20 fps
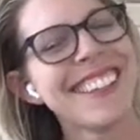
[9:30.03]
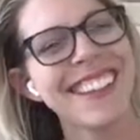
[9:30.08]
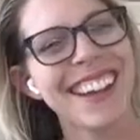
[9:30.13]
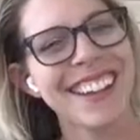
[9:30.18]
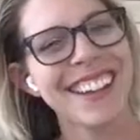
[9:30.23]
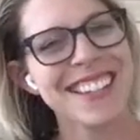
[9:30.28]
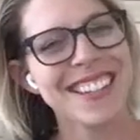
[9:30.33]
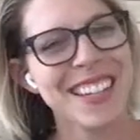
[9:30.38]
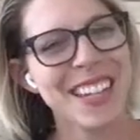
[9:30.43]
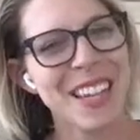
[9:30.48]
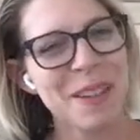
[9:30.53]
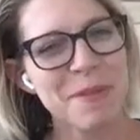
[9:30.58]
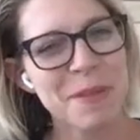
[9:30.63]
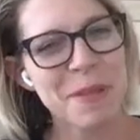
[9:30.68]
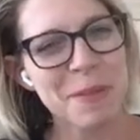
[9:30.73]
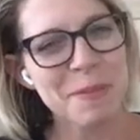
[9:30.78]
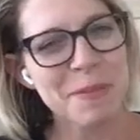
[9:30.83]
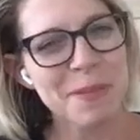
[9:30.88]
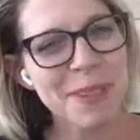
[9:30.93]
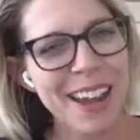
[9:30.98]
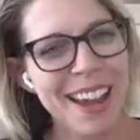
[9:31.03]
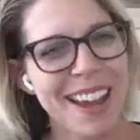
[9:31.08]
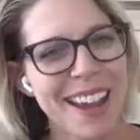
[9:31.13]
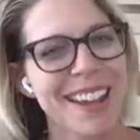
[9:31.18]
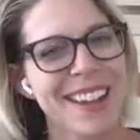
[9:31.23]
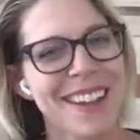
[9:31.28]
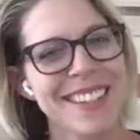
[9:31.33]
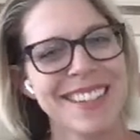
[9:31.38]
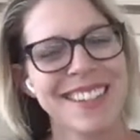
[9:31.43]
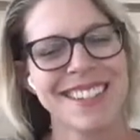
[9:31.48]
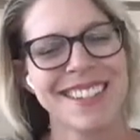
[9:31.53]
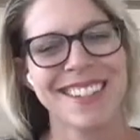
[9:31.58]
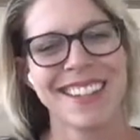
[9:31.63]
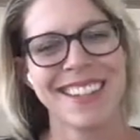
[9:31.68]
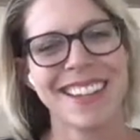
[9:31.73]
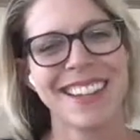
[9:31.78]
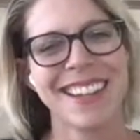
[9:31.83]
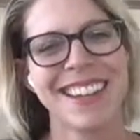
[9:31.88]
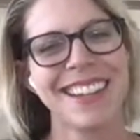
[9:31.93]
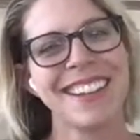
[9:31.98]
you got to keep your breast
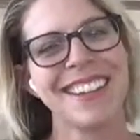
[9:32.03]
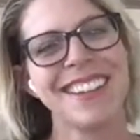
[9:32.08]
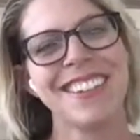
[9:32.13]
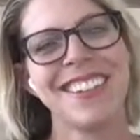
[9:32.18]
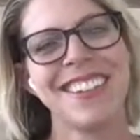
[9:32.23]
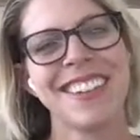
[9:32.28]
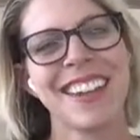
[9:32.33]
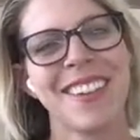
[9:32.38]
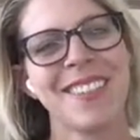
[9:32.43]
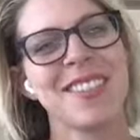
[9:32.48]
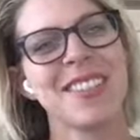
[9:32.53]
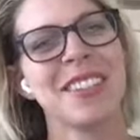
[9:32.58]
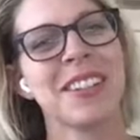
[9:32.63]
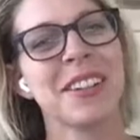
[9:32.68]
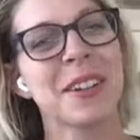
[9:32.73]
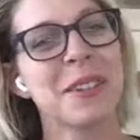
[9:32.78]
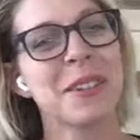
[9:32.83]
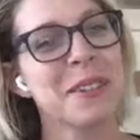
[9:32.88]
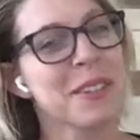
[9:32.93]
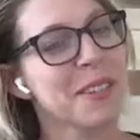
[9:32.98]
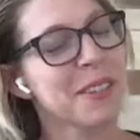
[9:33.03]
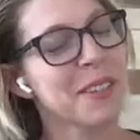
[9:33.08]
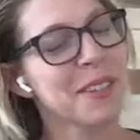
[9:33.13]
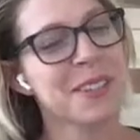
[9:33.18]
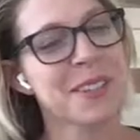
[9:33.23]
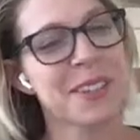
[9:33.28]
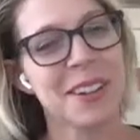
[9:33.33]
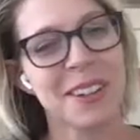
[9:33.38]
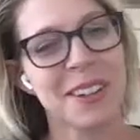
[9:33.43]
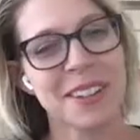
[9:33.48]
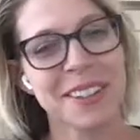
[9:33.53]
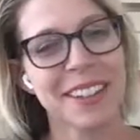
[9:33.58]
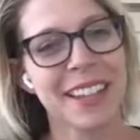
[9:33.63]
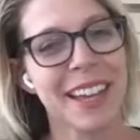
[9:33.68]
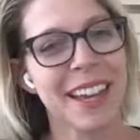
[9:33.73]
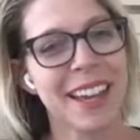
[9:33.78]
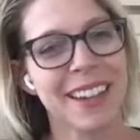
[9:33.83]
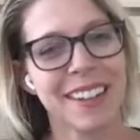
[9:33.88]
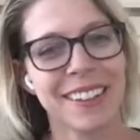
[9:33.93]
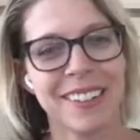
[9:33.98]
and you didn't have to go through all
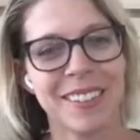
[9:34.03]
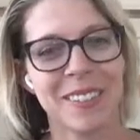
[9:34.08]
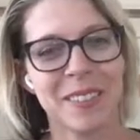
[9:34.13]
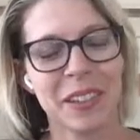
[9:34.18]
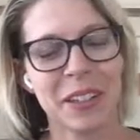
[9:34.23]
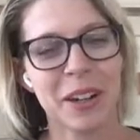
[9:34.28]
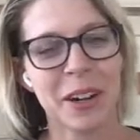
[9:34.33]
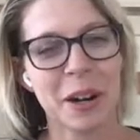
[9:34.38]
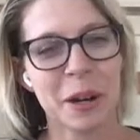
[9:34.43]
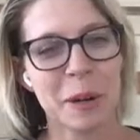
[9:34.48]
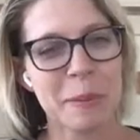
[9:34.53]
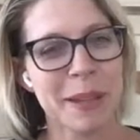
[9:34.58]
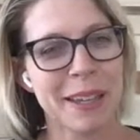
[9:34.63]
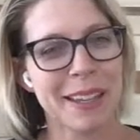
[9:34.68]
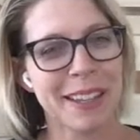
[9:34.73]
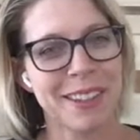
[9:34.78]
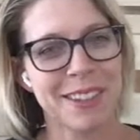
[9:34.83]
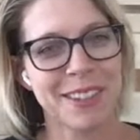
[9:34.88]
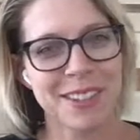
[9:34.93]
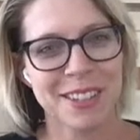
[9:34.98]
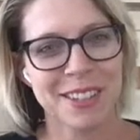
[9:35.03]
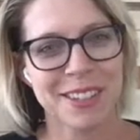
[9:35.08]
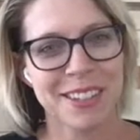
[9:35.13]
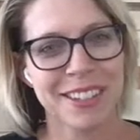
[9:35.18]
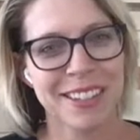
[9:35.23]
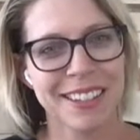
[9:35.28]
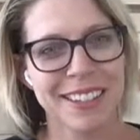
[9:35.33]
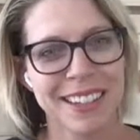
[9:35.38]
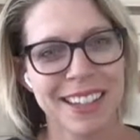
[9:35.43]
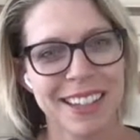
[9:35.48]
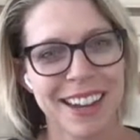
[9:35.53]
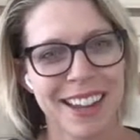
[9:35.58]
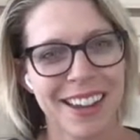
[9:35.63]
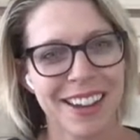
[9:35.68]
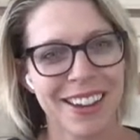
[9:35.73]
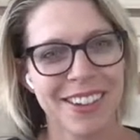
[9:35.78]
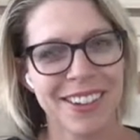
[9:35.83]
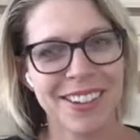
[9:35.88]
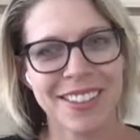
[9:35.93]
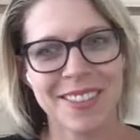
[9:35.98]
that garbage,
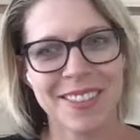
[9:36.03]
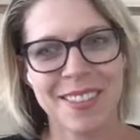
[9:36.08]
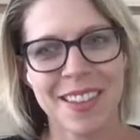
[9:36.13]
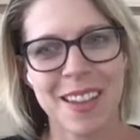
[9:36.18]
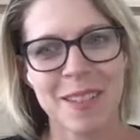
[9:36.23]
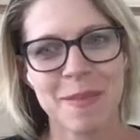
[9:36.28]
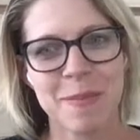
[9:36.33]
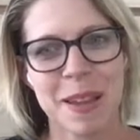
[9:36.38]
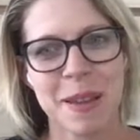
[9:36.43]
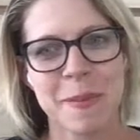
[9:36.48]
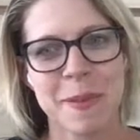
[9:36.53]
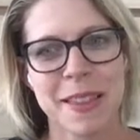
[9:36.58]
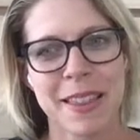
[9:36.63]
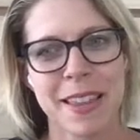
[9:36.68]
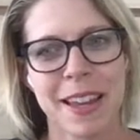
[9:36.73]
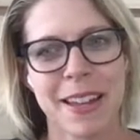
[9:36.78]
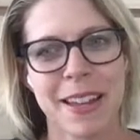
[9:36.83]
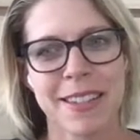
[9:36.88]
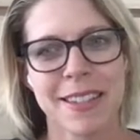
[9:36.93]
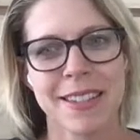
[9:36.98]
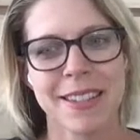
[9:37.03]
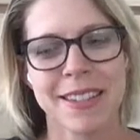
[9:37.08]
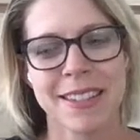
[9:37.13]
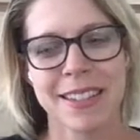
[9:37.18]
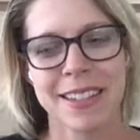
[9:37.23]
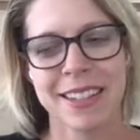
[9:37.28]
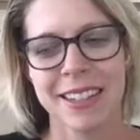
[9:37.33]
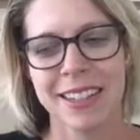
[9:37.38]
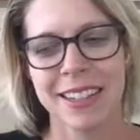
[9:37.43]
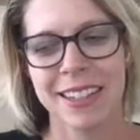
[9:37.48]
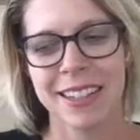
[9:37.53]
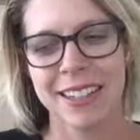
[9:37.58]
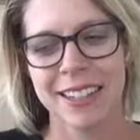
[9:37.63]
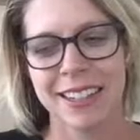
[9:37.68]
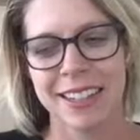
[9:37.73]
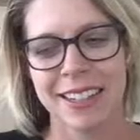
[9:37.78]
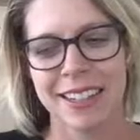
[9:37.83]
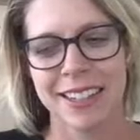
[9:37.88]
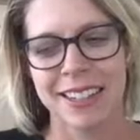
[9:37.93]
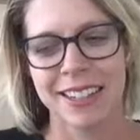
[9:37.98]
and maybe that
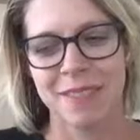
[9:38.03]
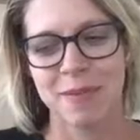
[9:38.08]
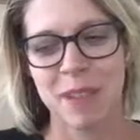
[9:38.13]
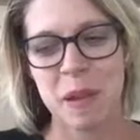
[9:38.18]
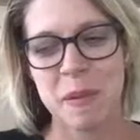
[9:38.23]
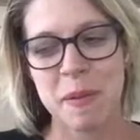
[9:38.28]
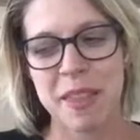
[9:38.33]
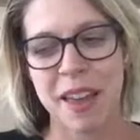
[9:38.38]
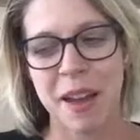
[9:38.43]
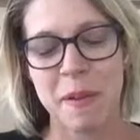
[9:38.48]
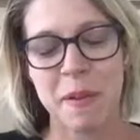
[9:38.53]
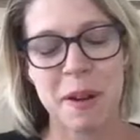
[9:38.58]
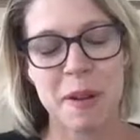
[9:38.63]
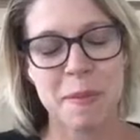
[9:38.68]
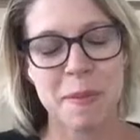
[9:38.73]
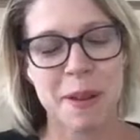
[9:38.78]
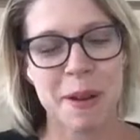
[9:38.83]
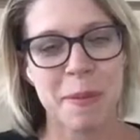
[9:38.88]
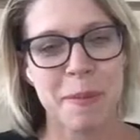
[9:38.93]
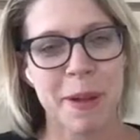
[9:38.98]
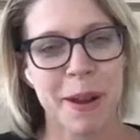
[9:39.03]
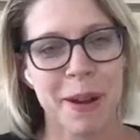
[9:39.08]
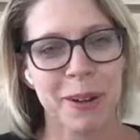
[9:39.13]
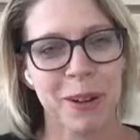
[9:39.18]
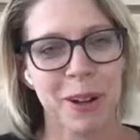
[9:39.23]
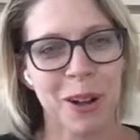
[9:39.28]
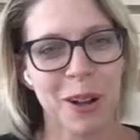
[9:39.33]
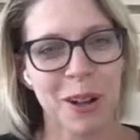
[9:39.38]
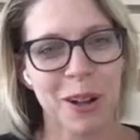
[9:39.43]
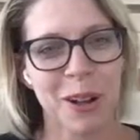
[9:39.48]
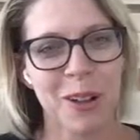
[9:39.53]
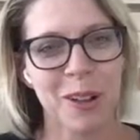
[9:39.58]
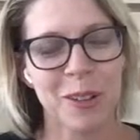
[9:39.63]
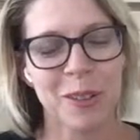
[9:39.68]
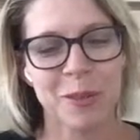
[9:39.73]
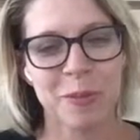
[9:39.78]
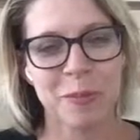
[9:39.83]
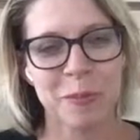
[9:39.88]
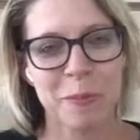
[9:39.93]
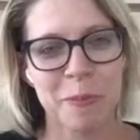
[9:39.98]
would have been a better
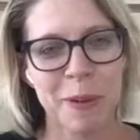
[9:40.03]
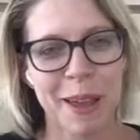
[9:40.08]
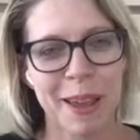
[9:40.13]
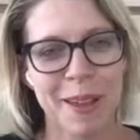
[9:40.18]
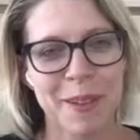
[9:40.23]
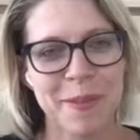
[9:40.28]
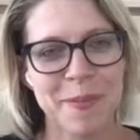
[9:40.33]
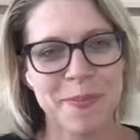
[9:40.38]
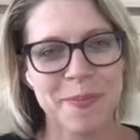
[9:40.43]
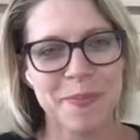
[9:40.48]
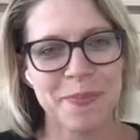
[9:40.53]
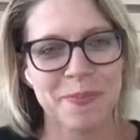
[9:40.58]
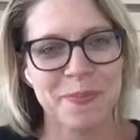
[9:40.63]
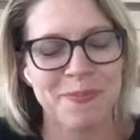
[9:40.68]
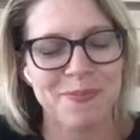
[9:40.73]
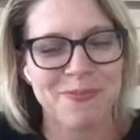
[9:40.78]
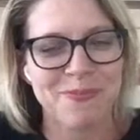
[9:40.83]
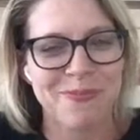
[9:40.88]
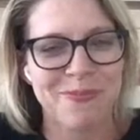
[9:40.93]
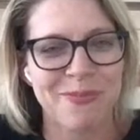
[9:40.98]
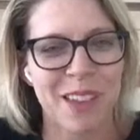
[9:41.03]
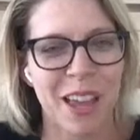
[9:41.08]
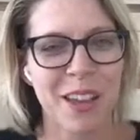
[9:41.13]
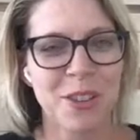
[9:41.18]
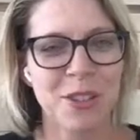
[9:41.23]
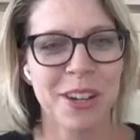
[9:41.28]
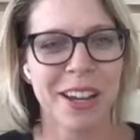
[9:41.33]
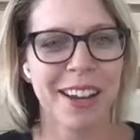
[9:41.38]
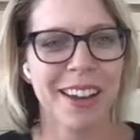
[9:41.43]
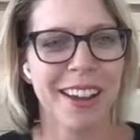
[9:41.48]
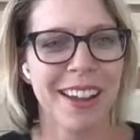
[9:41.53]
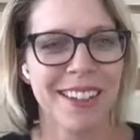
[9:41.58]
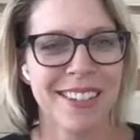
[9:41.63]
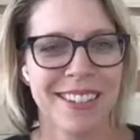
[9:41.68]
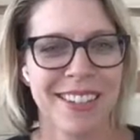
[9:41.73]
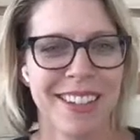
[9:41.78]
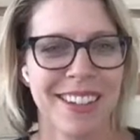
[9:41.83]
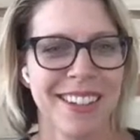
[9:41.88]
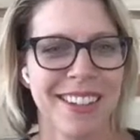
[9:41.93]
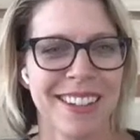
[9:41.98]
call. But I try
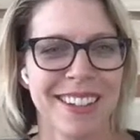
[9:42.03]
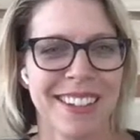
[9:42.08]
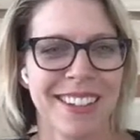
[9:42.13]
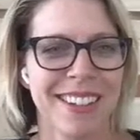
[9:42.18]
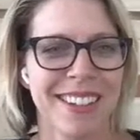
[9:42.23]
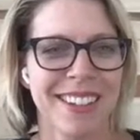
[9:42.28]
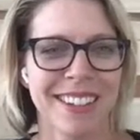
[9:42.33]
not to,